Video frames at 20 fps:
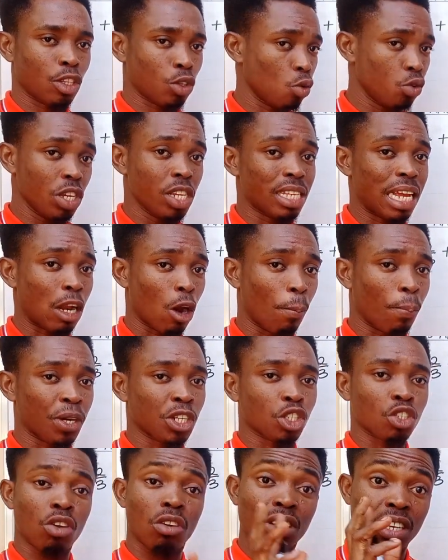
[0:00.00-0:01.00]
So this is an
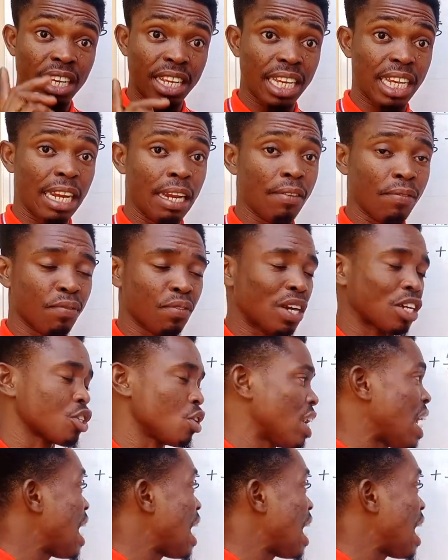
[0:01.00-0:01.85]
operation in fraction.